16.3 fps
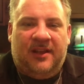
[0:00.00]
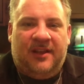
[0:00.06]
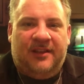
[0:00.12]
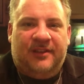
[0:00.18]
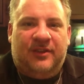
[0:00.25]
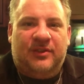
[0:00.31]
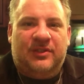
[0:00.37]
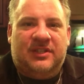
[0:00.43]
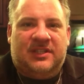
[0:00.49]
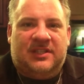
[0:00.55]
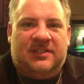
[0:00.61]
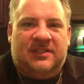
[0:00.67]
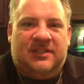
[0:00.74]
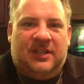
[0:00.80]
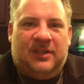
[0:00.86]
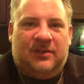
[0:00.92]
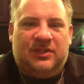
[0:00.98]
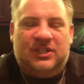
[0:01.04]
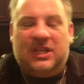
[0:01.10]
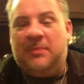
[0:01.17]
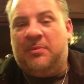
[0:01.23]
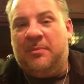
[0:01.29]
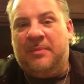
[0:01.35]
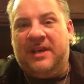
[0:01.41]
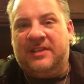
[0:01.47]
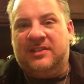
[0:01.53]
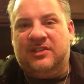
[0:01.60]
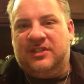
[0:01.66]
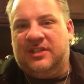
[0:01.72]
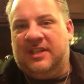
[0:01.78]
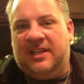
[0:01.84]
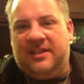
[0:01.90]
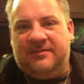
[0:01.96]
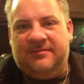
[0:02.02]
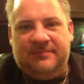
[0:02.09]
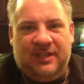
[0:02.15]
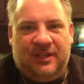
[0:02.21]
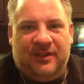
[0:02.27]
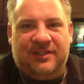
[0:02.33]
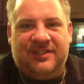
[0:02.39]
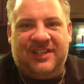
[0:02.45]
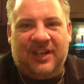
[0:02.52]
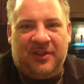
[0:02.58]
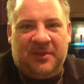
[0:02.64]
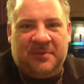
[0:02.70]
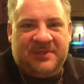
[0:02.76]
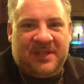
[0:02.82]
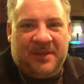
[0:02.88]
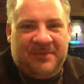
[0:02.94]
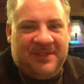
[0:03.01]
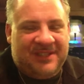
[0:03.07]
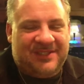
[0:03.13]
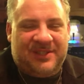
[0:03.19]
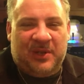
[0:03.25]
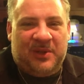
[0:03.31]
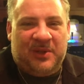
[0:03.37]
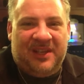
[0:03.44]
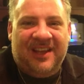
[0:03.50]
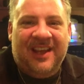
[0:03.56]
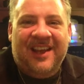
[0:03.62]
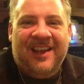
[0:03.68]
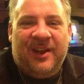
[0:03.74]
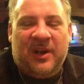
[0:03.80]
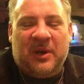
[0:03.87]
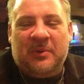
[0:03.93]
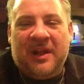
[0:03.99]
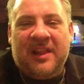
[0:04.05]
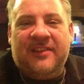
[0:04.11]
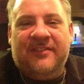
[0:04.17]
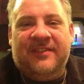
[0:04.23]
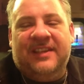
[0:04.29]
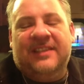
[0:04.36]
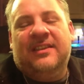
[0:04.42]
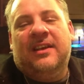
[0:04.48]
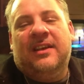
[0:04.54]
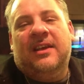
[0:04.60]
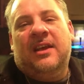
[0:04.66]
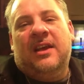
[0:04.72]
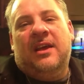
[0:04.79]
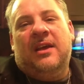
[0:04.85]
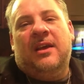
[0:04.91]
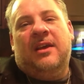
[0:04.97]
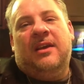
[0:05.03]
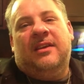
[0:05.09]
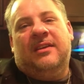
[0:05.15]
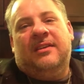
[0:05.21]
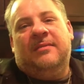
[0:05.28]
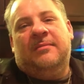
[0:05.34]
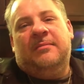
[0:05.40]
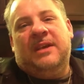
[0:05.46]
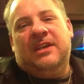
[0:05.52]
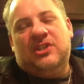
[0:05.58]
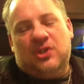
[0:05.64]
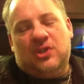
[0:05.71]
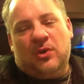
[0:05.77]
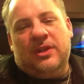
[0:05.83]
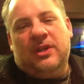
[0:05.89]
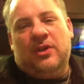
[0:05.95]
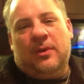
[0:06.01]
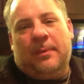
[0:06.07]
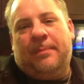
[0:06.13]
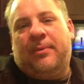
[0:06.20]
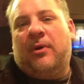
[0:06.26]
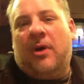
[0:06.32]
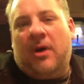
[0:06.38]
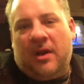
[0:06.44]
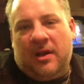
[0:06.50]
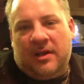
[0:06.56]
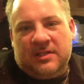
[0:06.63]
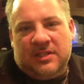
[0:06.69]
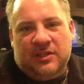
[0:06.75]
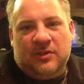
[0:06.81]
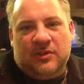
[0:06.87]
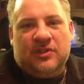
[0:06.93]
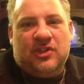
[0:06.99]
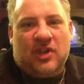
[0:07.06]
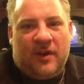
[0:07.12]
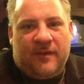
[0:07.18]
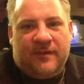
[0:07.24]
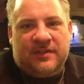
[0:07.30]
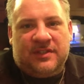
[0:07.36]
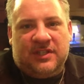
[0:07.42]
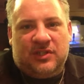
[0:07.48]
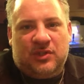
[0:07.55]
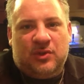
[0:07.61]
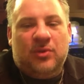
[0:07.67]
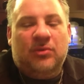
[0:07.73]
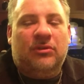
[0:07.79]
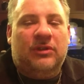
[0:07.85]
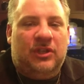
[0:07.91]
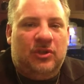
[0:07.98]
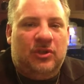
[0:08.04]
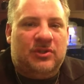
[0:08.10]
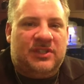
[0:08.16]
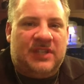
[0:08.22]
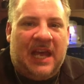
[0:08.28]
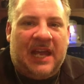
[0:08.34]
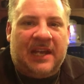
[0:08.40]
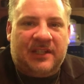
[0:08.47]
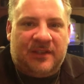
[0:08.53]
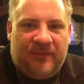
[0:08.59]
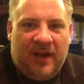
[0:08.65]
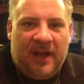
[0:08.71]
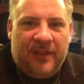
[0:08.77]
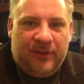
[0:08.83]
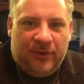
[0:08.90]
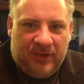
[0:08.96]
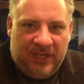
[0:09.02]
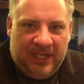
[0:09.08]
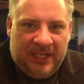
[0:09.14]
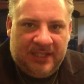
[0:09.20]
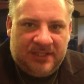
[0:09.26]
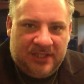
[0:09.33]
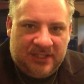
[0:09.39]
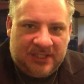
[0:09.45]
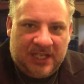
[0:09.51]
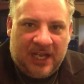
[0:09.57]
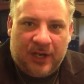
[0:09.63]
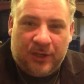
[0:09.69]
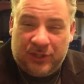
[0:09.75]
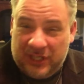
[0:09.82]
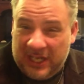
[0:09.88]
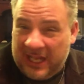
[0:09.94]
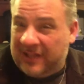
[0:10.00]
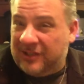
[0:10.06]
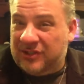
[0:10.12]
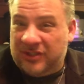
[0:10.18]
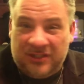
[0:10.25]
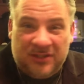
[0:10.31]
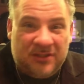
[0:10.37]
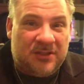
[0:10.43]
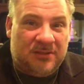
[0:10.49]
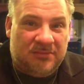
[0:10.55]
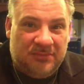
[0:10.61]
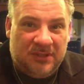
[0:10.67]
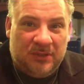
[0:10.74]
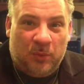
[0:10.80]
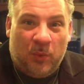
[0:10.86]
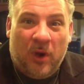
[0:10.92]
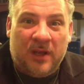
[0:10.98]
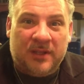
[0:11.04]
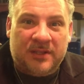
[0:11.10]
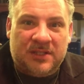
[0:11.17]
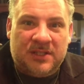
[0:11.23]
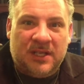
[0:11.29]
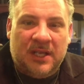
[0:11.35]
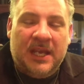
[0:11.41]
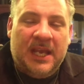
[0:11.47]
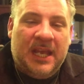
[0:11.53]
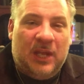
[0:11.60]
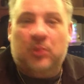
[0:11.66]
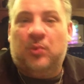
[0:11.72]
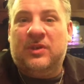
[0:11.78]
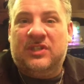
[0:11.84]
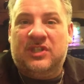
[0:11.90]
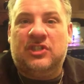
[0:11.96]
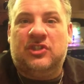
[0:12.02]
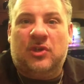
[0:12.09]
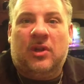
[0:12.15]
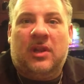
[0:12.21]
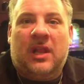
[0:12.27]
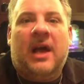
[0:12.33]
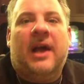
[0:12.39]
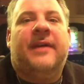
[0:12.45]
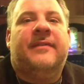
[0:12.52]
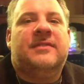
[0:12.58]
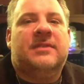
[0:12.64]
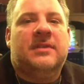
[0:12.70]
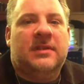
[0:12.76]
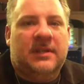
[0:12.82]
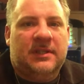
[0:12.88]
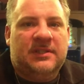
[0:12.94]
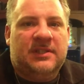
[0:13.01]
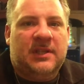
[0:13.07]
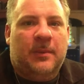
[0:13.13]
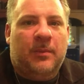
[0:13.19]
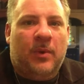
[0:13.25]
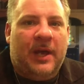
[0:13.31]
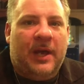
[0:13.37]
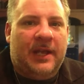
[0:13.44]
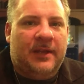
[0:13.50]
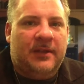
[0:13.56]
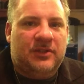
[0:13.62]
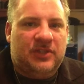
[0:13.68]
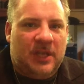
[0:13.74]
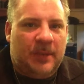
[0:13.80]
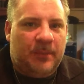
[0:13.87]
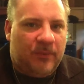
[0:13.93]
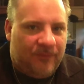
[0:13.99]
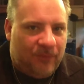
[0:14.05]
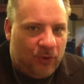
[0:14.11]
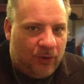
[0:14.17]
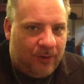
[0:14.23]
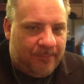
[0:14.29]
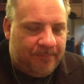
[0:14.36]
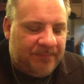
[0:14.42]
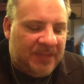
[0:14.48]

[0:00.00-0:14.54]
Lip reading: Don't just, shape a message and then, sell them something that's totally irrelevant. Make sure that your products and your services truly do satisfy their needs, desires, challenges, and wants, enriches their lives in some way, shape, or form.